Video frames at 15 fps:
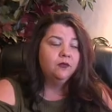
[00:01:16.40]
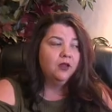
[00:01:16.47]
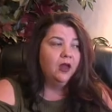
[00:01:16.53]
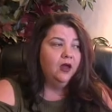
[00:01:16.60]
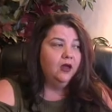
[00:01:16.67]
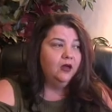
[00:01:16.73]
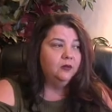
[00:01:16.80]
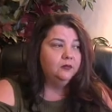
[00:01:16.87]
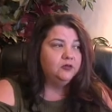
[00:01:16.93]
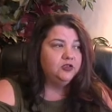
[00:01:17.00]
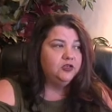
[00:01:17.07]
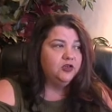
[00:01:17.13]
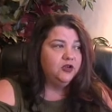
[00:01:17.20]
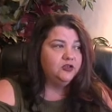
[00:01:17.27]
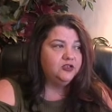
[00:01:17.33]
Um,
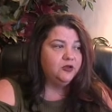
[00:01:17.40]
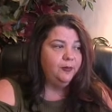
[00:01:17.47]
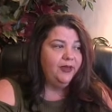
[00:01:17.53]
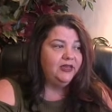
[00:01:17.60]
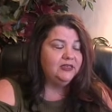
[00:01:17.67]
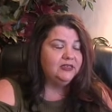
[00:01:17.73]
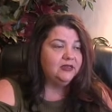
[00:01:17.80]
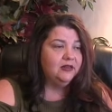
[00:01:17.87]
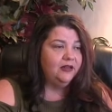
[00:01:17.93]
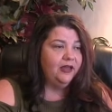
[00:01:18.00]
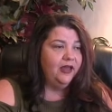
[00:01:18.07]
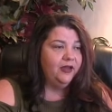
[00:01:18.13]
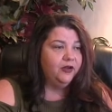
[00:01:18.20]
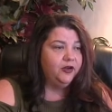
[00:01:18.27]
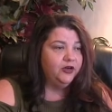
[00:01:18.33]
you know, so basically,
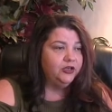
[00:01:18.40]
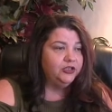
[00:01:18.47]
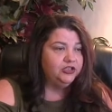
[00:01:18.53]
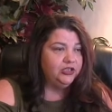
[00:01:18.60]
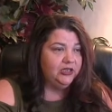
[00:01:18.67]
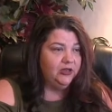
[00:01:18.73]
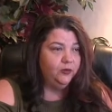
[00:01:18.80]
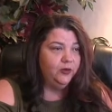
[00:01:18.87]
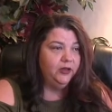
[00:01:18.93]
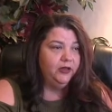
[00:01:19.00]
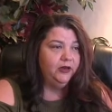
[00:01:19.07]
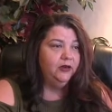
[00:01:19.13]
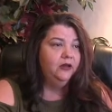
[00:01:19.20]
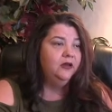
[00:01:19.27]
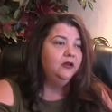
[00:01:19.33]
I encourage
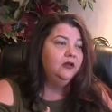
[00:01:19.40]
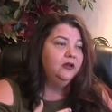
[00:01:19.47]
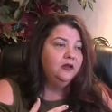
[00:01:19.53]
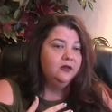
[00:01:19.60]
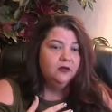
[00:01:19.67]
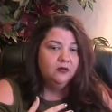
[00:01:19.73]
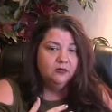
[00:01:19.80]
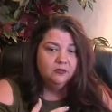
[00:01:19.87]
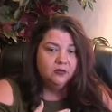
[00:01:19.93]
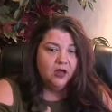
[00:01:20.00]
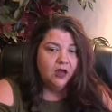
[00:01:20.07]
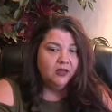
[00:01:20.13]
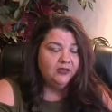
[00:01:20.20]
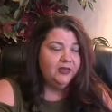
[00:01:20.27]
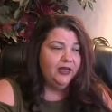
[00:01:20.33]
anyone
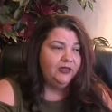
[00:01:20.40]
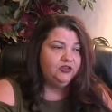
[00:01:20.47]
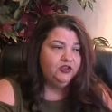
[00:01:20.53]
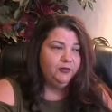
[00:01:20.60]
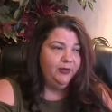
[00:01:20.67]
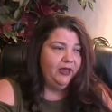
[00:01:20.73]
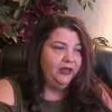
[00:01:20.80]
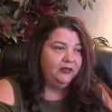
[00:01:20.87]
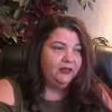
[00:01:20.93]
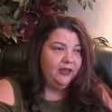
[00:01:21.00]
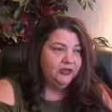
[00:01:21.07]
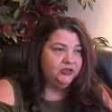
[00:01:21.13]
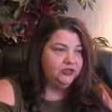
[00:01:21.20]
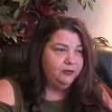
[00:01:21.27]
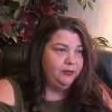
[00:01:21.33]
contact your bank.
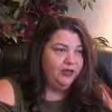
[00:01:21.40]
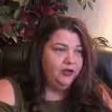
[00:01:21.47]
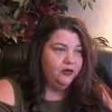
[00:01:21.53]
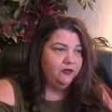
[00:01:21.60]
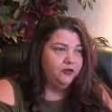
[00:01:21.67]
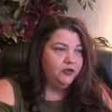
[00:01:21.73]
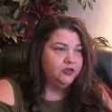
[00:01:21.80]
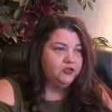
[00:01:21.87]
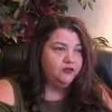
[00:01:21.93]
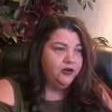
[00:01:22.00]
That should be your first